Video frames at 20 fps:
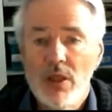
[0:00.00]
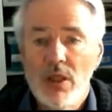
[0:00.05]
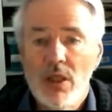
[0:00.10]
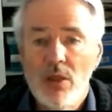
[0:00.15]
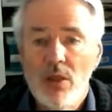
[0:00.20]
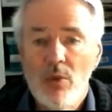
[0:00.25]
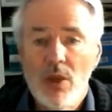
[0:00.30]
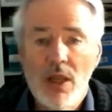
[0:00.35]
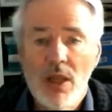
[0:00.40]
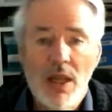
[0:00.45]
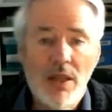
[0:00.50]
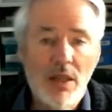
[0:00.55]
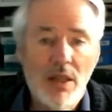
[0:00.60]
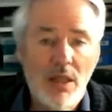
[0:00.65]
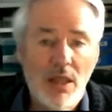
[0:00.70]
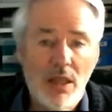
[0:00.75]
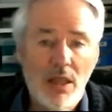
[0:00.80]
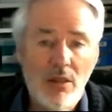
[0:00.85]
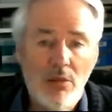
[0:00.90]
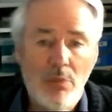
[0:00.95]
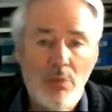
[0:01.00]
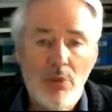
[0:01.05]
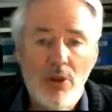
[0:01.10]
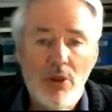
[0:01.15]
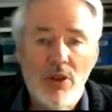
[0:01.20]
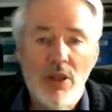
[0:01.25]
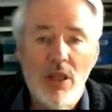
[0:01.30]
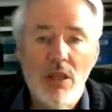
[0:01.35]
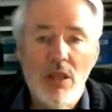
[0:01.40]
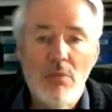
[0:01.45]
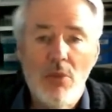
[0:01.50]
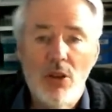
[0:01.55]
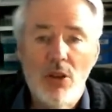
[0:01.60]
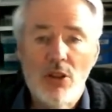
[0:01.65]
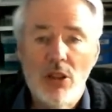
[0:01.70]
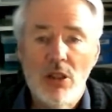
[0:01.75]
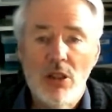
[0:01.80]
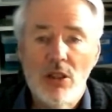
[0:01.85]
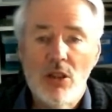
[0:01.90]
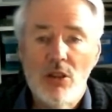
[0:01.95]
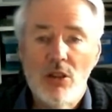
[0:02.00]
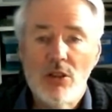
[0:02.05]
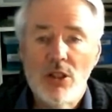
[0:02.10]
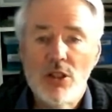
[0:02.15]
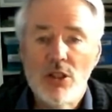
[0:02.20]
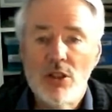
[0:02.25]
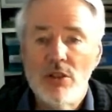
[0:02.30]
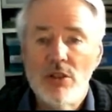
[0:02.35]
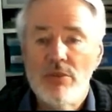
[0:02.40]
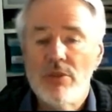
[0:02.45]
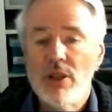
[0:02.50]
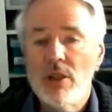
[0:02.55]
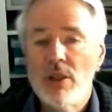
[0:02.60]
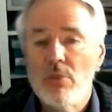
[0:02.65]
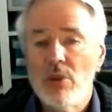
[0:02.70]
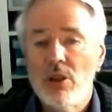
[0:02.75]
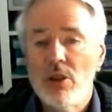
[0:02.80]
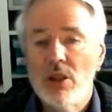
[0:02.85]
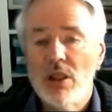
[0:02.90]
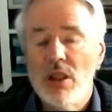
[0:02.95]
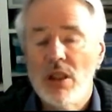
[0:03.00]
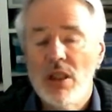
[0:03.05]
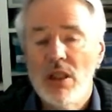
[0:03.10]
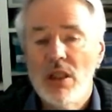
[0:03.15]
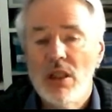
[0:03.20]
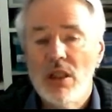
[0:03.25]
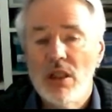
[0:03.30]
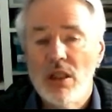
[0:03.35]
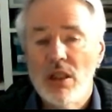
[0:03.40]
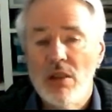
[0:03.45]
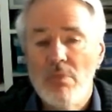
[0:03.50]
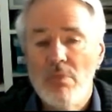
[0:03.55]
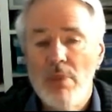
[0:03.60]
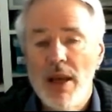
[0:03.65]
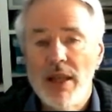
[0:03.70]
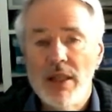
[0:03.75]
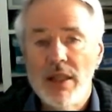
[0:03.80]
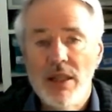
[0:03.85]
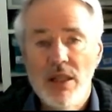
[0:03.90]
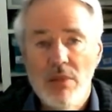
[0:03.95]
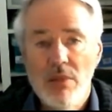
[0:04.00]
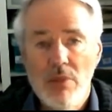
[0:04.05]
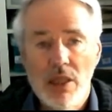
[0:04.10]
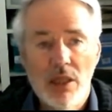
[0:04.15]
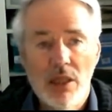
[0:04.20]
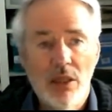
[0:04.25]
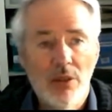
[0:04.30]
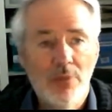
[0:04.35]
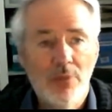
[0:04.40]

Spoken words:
Well, I think I would put the Modular Cognition Framework bang in the middle.